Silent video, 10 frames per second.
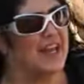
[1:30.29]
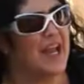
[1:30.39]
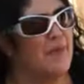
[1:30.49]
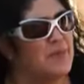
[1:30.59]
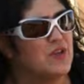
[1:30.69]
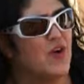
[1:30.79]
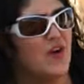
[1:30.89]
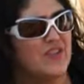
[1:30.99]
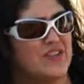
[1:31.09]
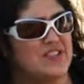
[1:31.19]
to empty
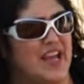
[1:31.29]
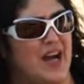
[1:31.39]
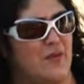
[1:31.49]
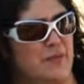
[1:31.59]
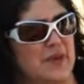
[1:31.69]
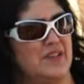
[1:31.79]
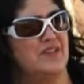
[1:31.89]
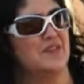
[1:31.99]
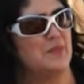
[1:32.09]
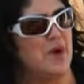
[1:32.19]
all this out by the end
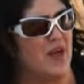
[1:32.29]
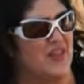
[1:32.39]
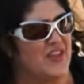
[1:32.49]
of the month.